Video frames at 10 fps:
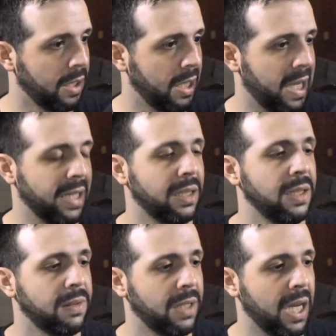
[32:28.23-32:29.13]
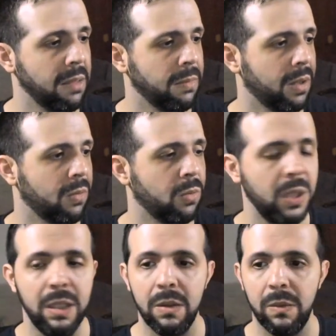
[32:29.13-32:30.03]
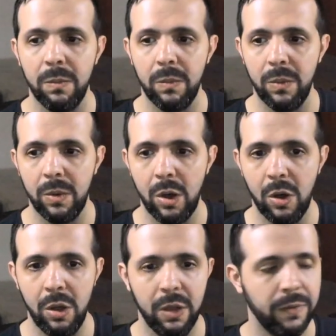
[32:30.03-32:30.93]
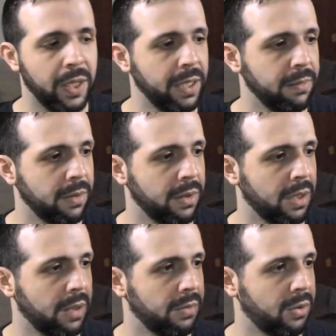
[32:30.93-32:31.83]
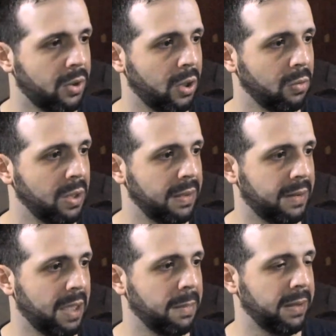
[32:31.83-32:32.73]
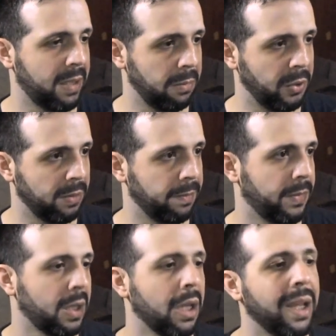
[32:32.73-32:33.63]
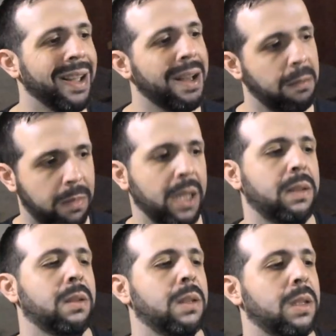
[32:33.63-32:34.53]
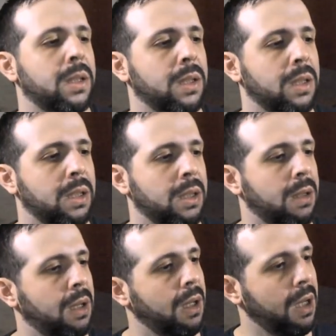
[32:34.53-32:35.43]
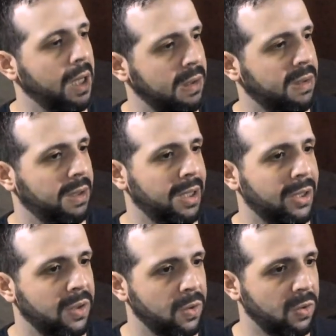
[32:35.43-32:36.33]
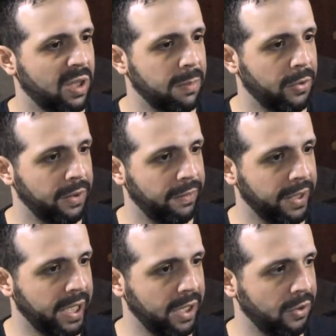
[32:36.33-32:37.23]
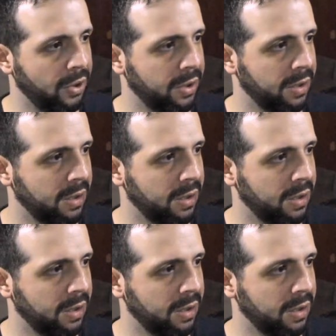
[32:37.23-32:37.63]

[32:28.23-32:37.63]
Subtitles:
At this time, all of them throw the same exception. But let's introduce a modification.